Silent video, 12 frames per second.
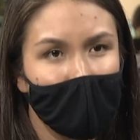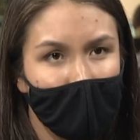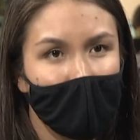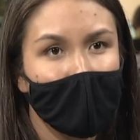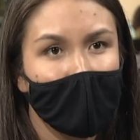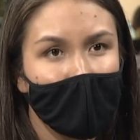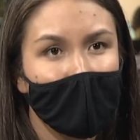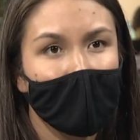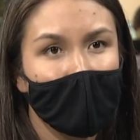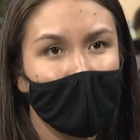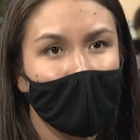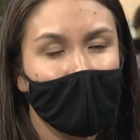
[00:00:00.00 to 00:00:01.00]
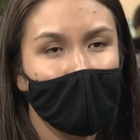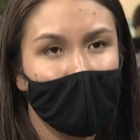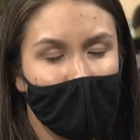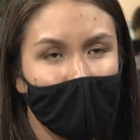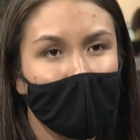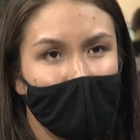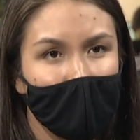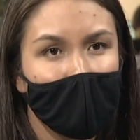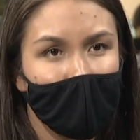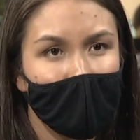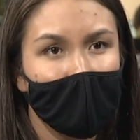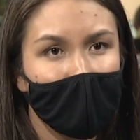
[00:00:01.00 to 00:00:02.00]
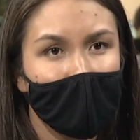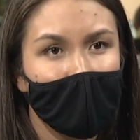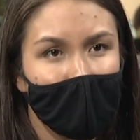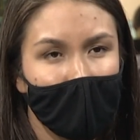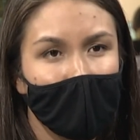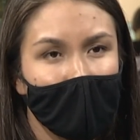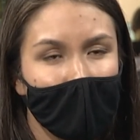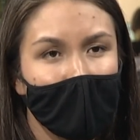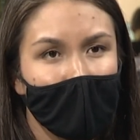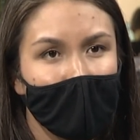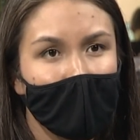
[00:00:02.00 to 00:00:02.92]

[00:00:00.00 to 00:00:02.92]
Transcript: instance, Iceland, Finland, which also